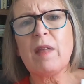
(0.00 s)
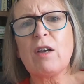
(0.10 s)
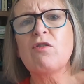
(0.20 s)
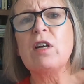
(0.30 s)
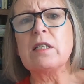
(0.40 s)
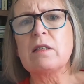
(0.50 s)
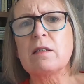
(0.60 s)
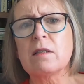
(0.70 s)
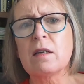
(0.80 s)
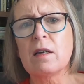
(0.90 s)

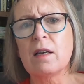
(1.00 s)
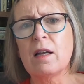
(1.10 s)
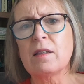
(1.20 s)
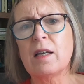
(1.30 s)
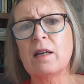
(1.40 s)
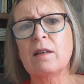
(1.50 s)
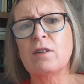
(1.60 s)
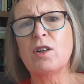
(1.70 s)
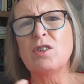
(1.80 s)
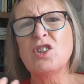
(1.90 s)
credence, that,
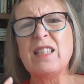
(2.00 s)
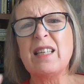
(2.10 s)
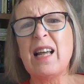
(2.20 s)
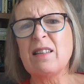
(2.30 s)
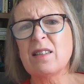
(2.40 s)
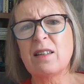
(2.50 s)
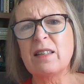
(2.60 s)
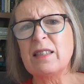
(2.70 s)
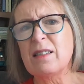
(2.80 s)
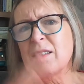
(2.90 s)
you know, she's an
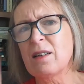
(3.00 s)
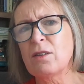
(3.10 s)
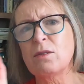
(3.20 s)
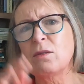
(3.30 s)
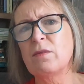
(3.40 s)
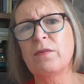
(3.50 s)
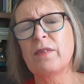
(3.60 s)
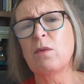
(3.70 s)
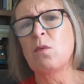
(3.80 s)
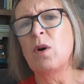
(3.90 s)
outsider, so
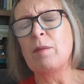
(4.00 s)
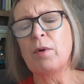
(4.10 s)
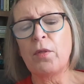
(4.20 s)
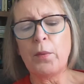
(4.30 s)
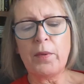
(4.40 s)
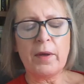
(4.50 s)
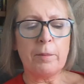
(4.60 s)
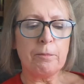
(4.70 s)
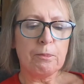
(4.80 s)
why bother with her?